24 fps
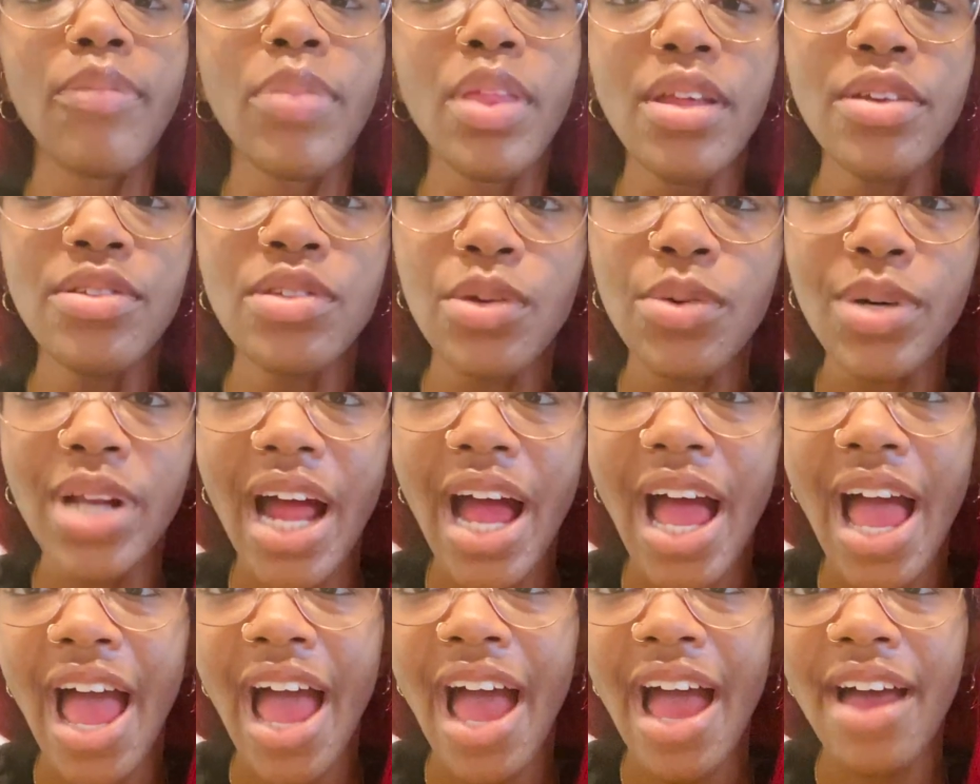So what I
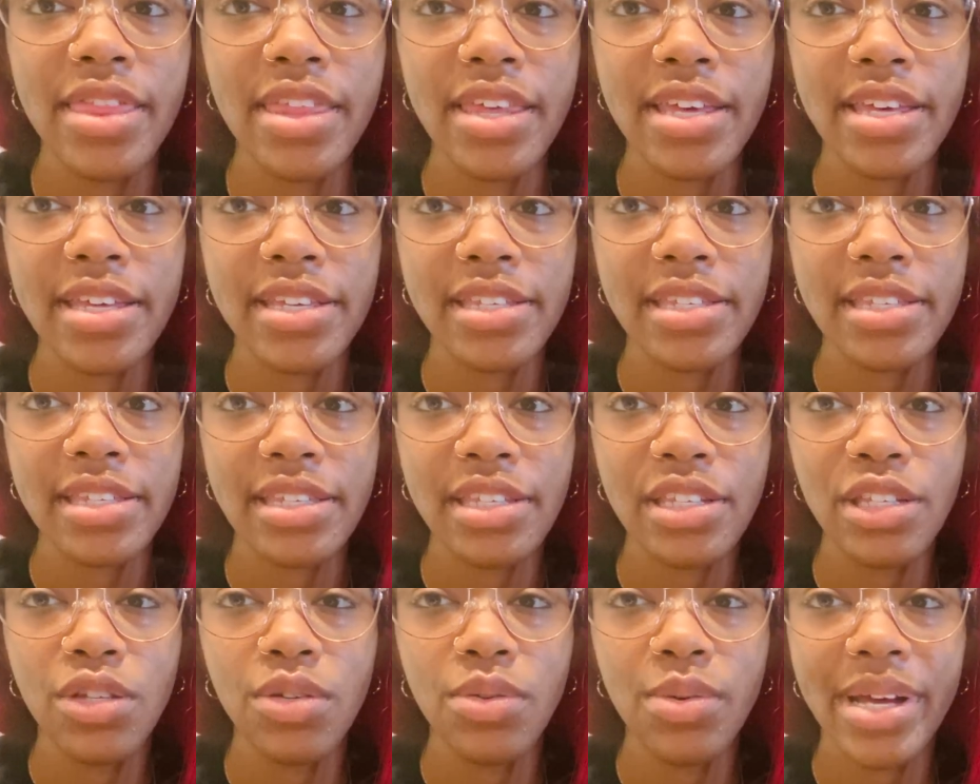have, this
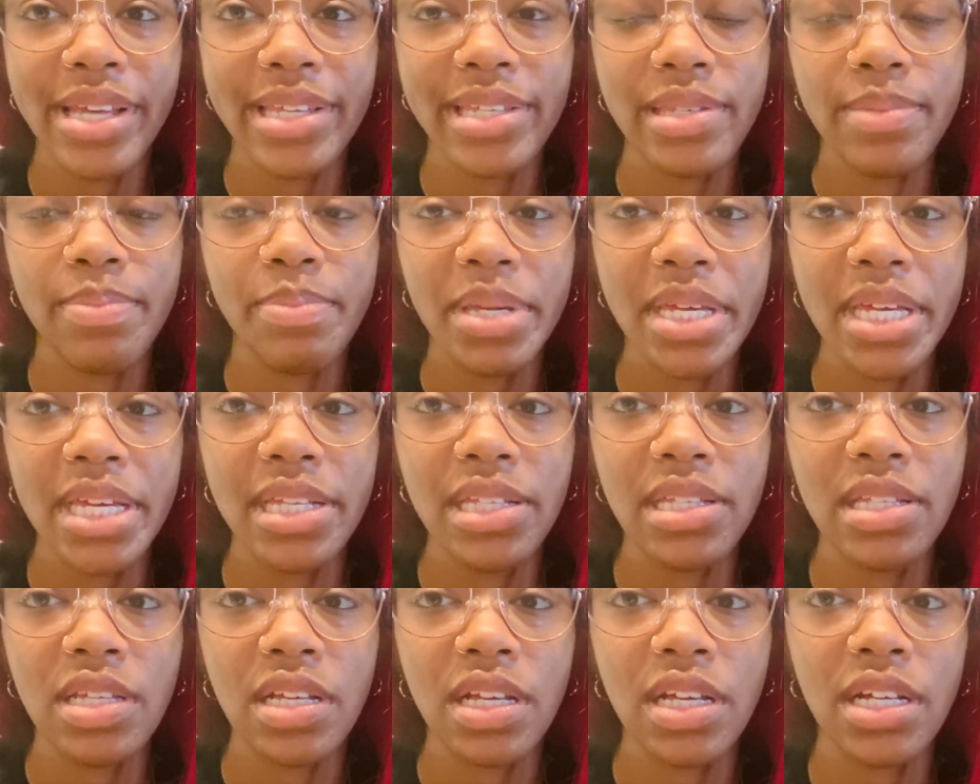
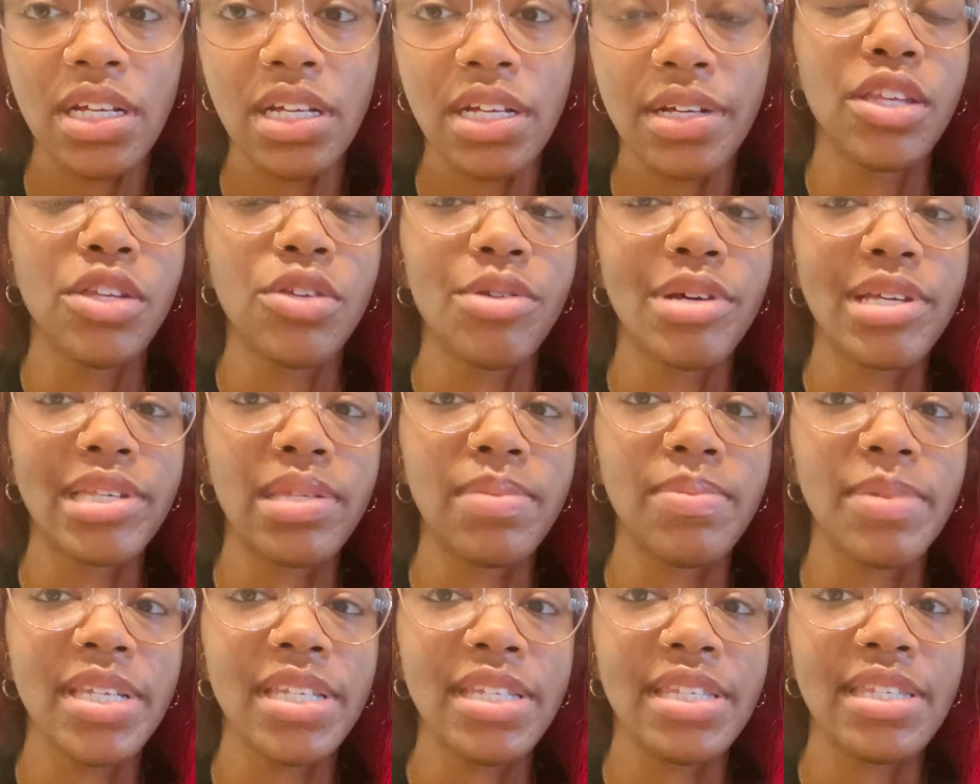USB to
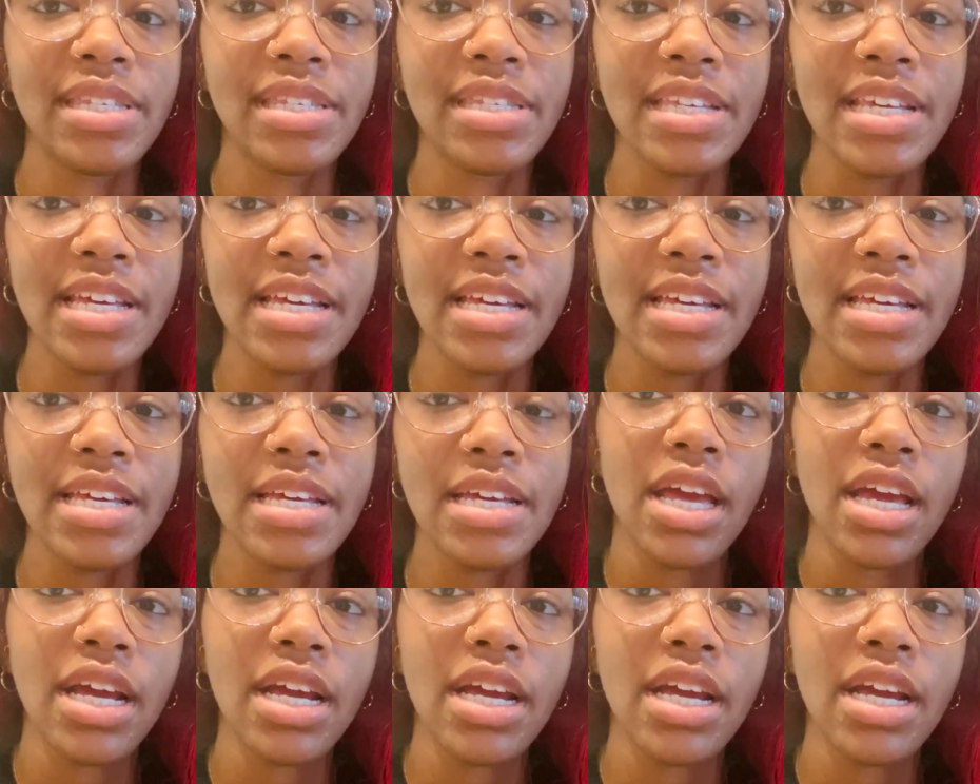USB-C